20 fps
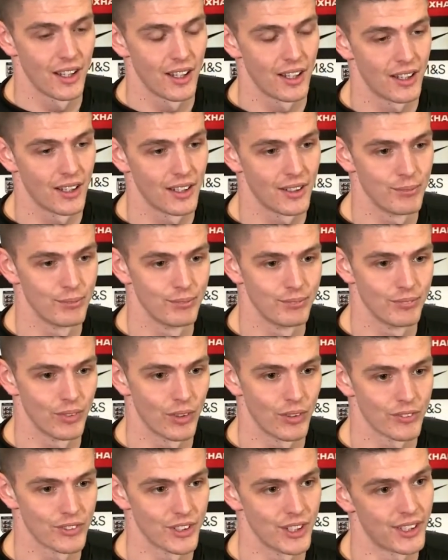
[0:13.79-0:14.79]

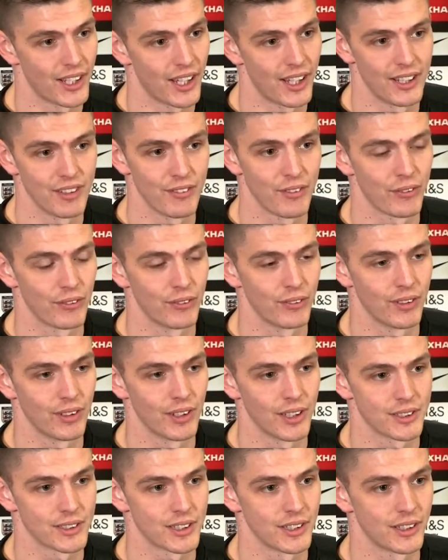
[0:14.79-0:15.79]
Obviously a day I never thought
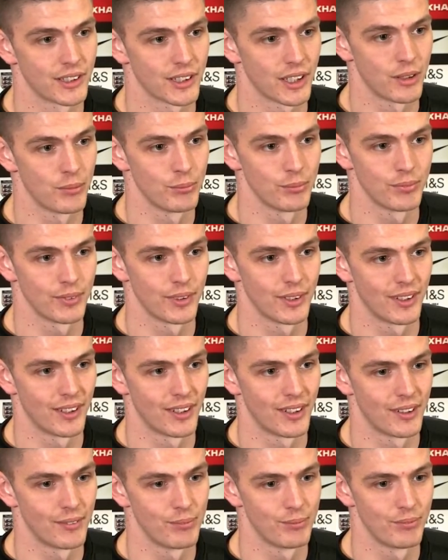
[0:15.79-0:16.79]
I'd see come,
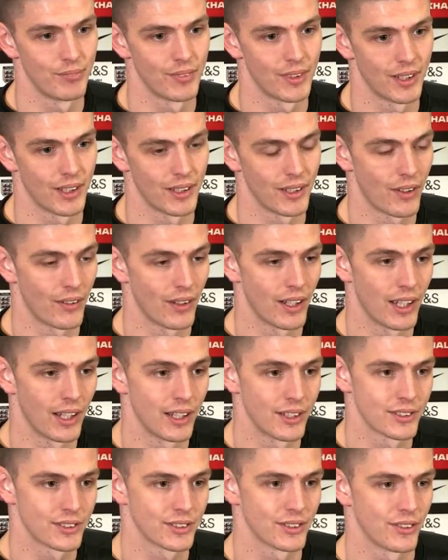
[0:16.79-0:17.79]
and now it
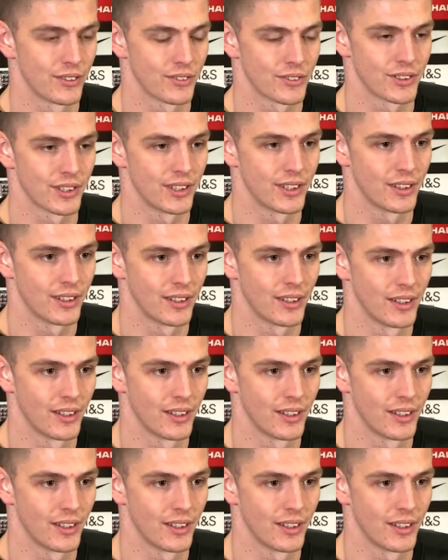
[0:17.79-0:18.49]
has. Obviously,